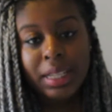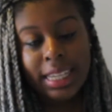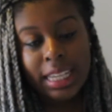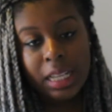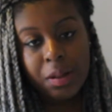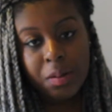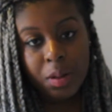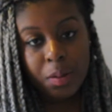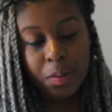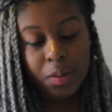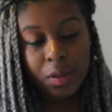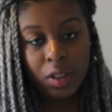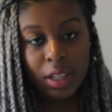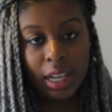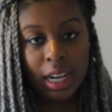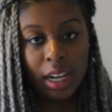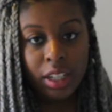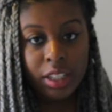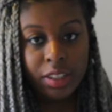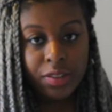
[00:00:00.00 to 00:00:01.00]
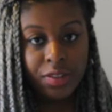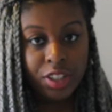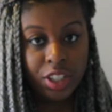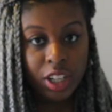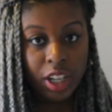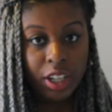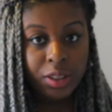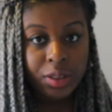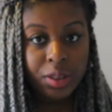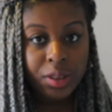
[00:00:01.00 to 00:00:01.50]
keep some kind of
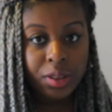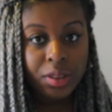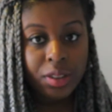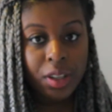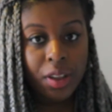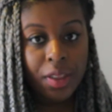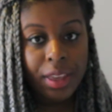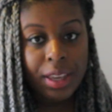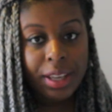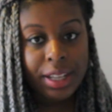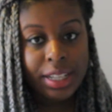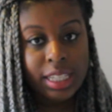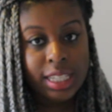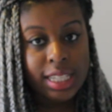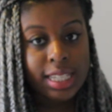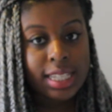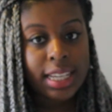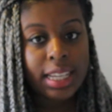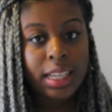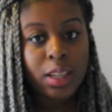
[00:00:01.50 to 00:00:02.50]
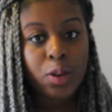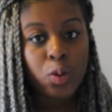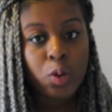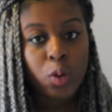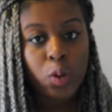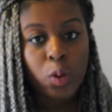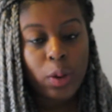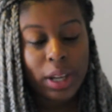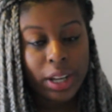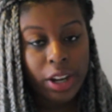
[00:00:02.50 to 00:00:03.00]
journal so that you can see
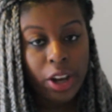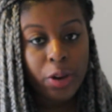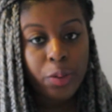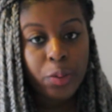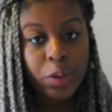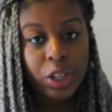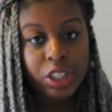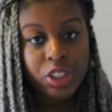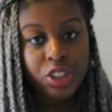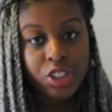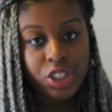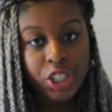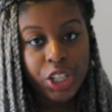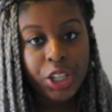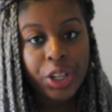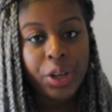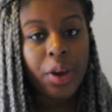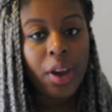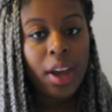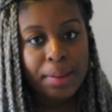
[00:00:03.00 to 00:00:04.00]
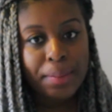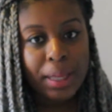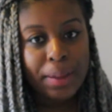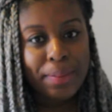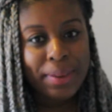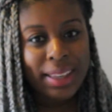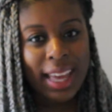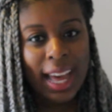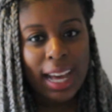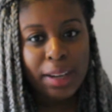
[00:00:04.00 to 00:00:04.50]
when homework's due,
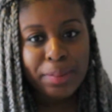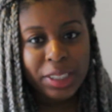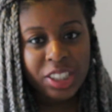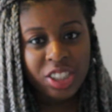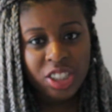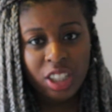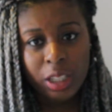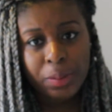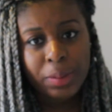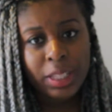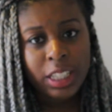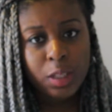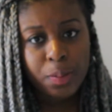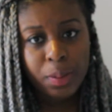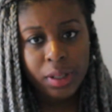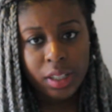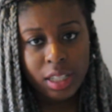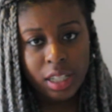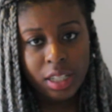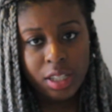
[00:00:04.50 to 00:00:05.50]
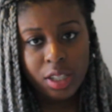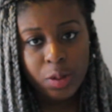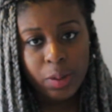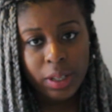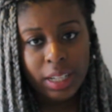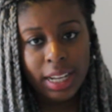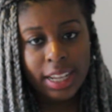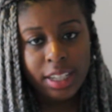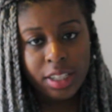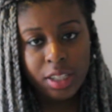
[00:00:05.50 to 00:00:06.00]
maybe how much time you need to put into
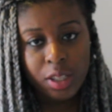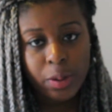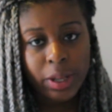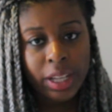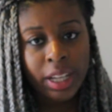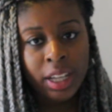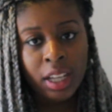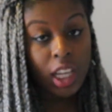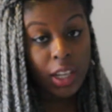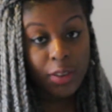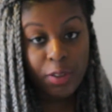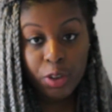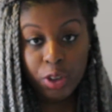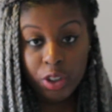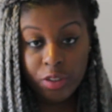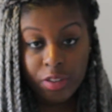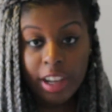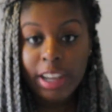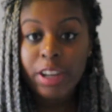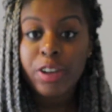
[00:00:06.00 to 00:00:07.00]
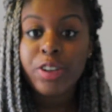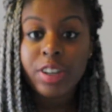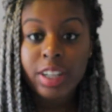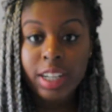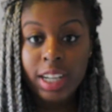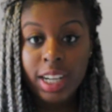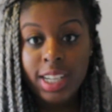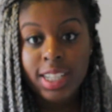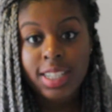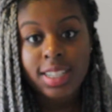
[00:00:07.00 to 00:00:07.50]
it next to it if you're not very
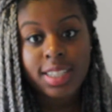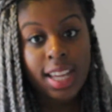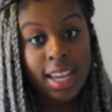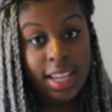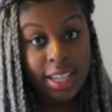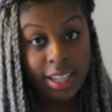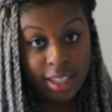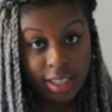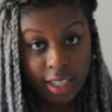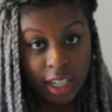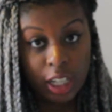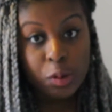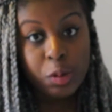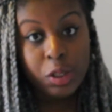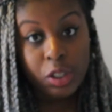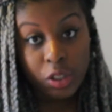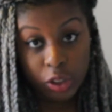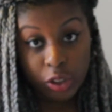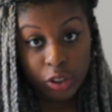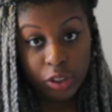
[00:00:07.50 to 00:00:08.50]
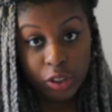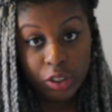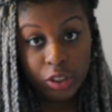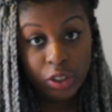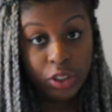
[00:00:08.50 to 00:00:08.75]
organised, as I was not.